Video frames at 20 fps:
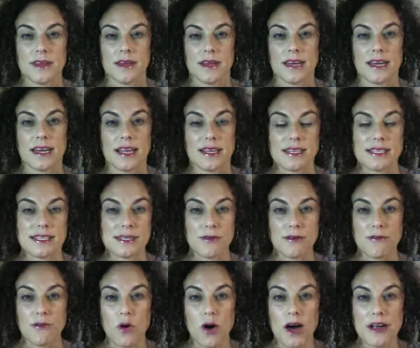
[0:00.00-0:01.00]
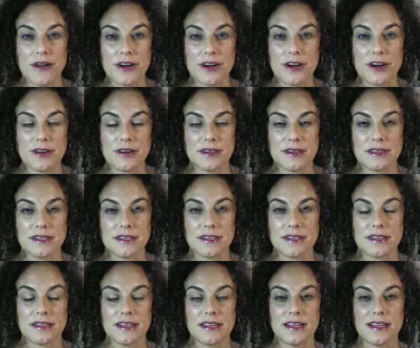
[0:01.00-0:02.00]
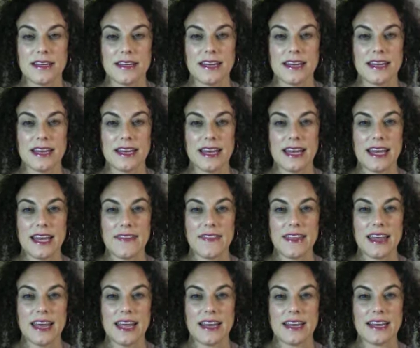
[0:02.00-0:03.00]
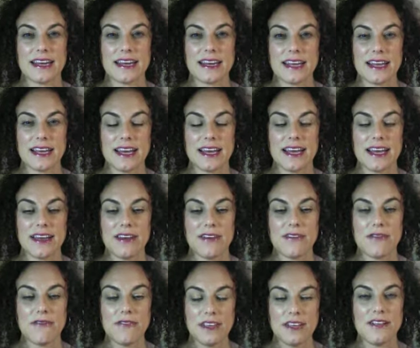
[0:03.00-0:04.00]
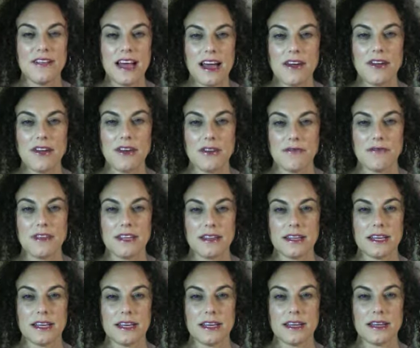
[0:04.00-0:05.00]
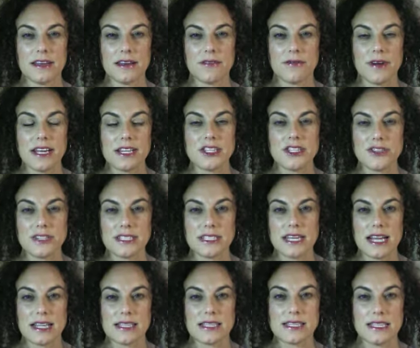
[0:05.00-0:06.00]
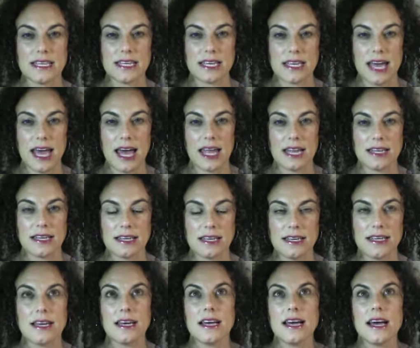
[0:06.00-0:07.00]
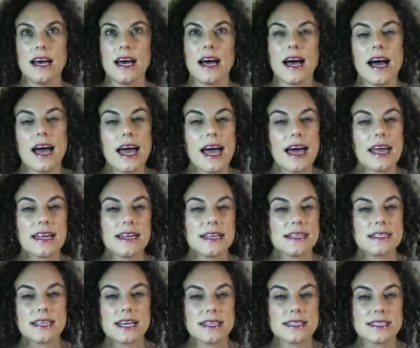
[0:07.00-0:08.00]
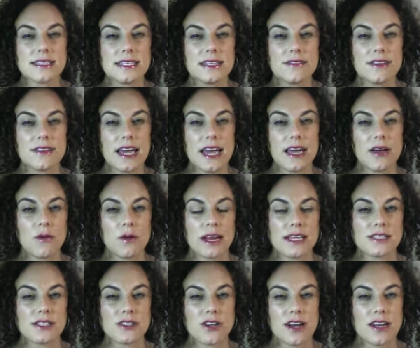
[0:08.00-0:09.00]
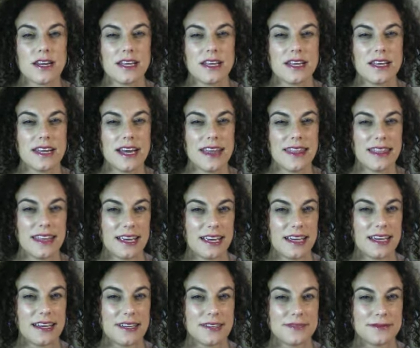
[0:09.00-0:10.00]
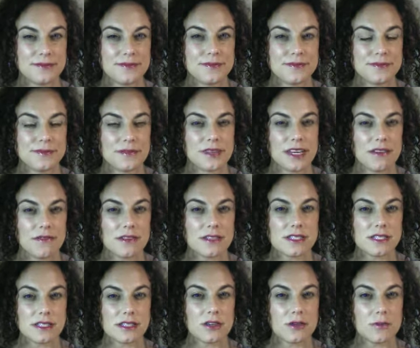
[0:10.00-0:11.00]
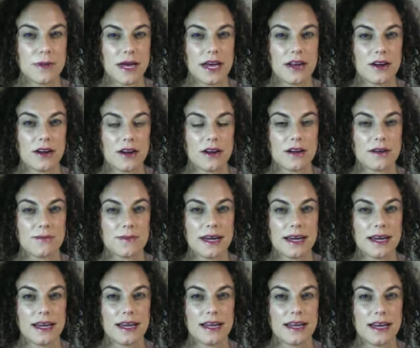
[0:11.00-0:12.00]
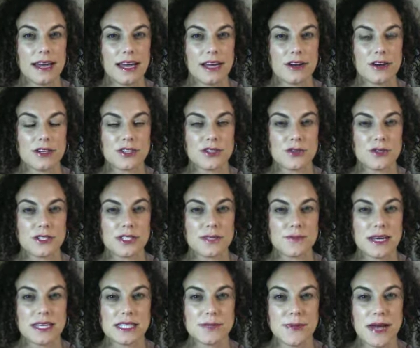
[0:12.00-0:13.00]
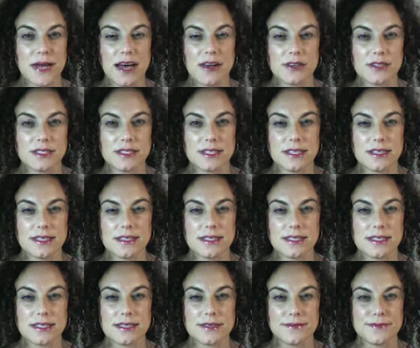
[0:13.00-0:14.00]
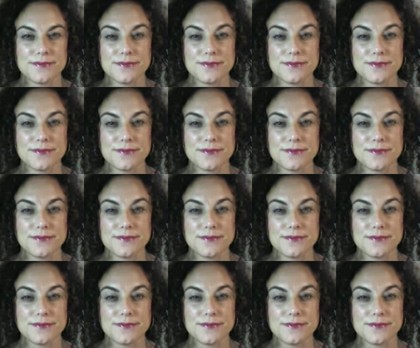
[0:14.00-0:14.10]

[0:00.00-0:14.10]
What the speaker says: get a sip of water, and then feel how you're feeling. Rate your intensity again. I had an intensity of an 8 when I started. I think it feels a little better. My anger towards my spouse is